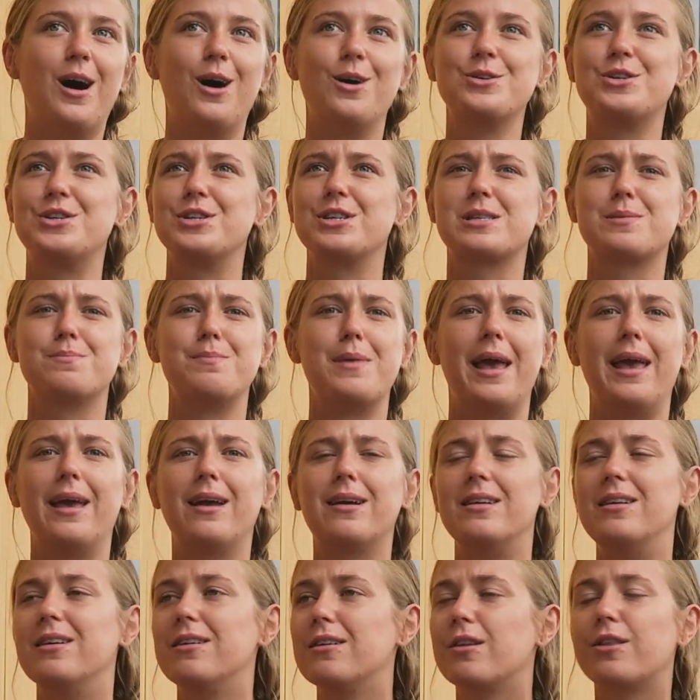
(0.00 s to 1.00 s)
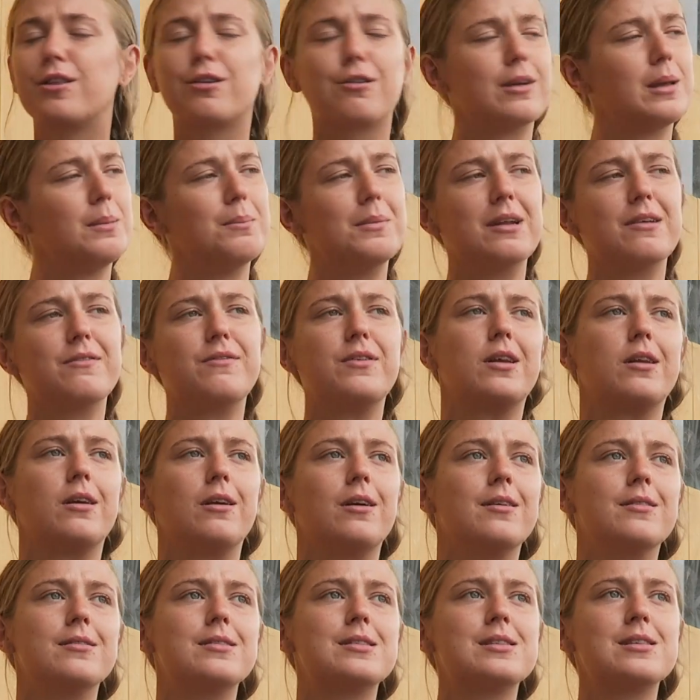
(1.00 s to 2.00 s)
I'll just make little 3-minute
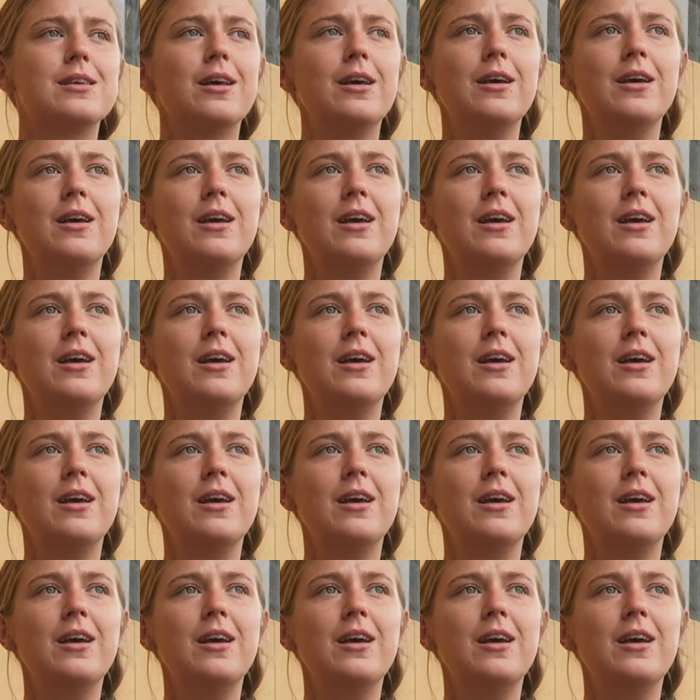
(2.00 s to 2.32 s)
videos